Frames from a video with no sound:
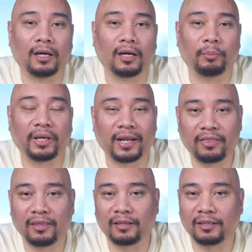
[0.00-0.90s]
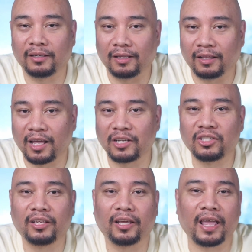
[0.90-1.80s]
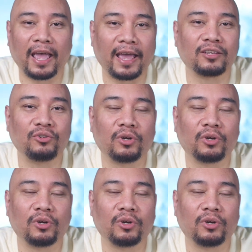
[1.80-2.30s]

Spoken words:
And I think Logitech has